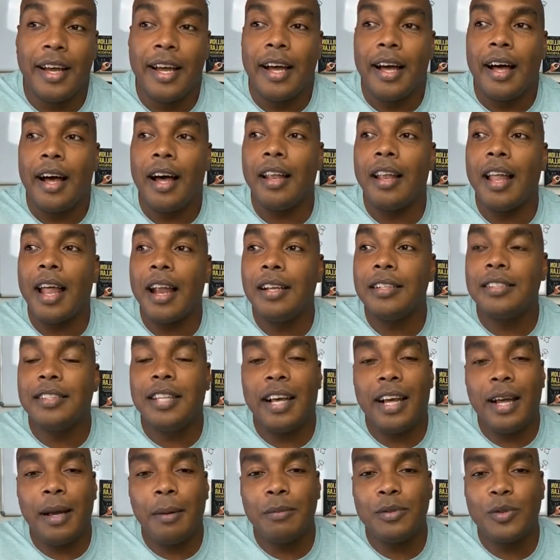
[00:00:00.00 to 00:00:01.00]
a lot of
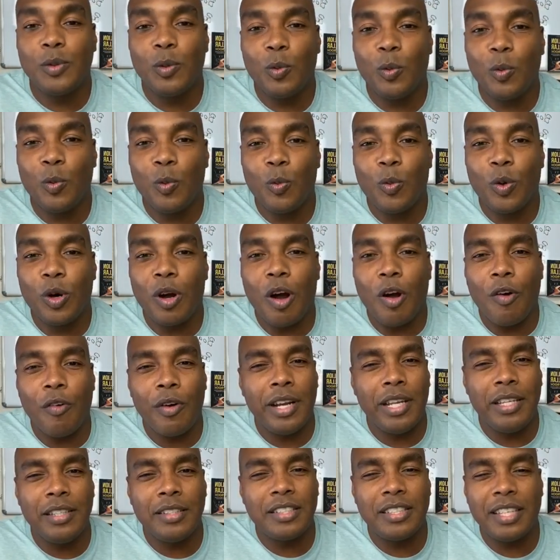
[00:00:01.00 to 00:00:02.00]
times we're
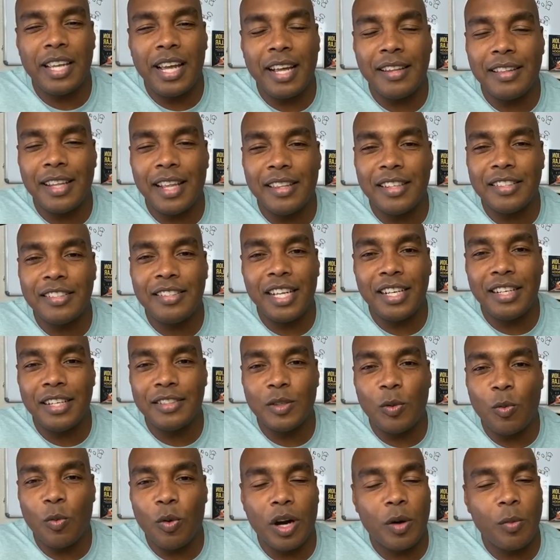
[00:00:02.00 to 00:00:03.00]
already saying that this thing doesn't
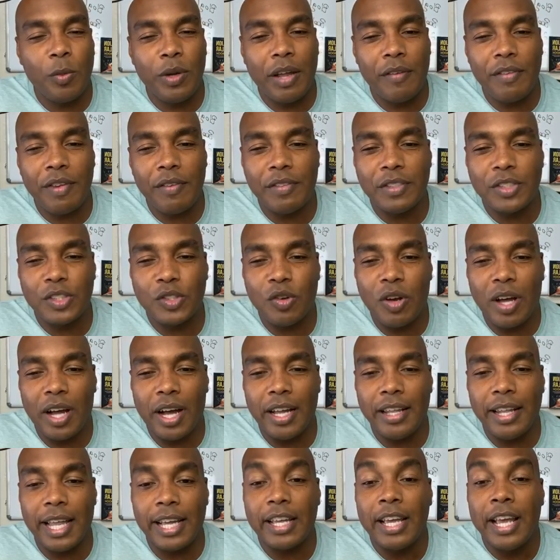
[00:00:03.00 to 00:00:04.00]
work. We haven't even tried.
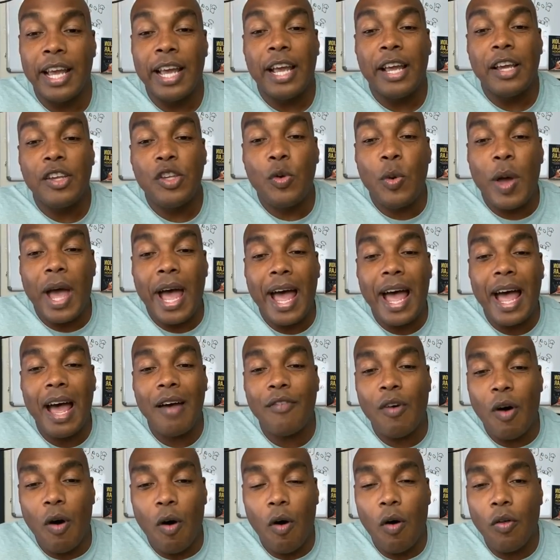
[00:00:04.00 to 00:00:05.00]
Like you have
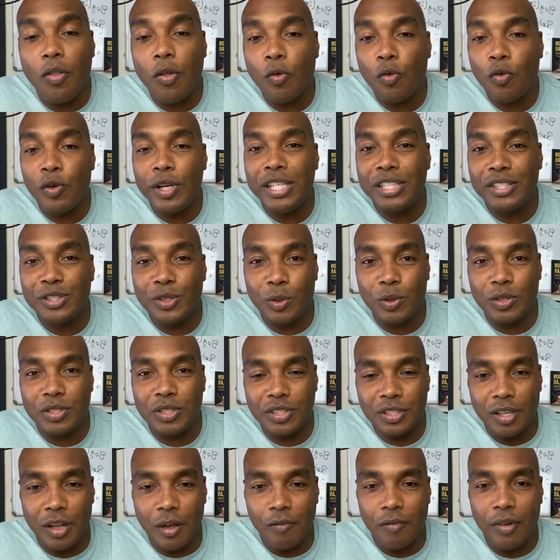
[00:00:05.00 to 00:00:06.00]
all the resources
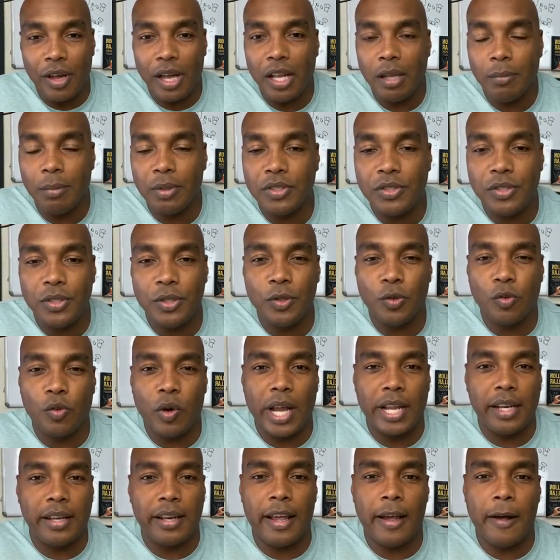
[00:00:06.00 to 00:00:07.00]
available to you
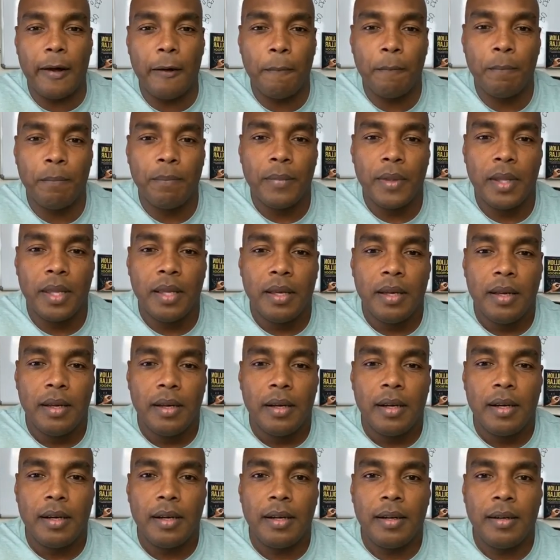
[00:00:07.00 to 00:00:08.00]
right now.
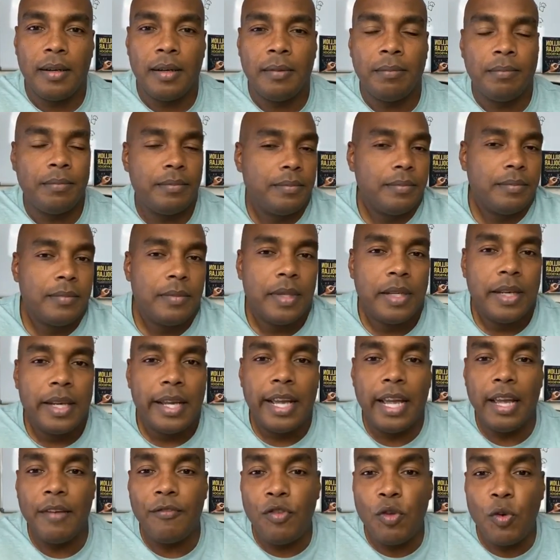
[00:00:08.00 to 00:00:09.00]
Um,
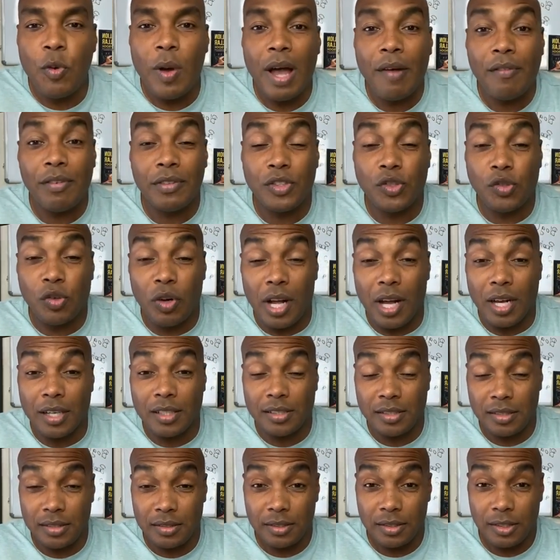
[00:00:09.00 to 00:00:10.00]
if you have a
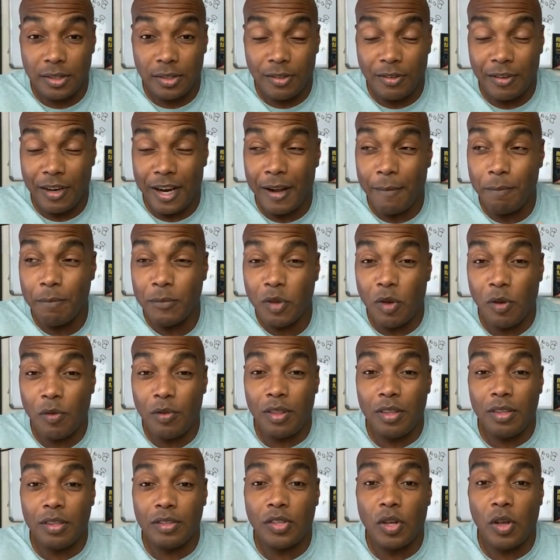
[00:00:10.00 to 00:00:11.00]
trucks, right? So
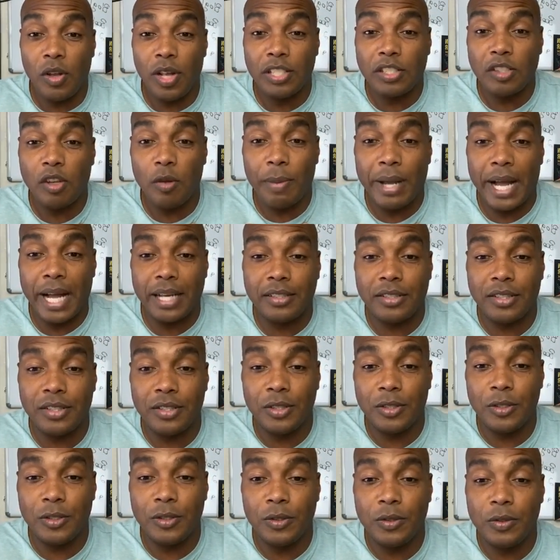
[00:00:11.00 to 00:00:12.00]
so let's go back
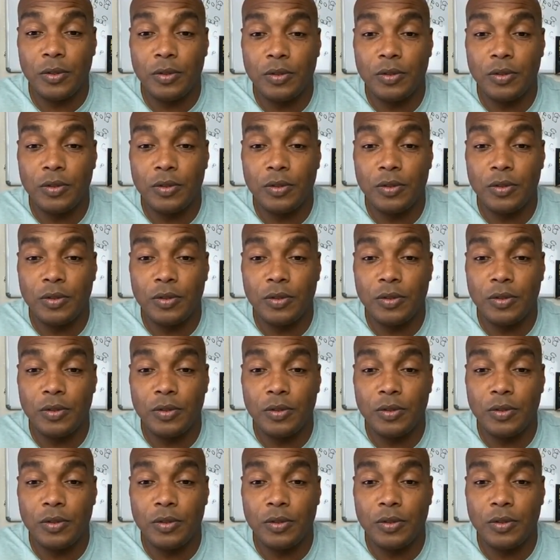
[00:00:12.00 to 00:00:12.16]
to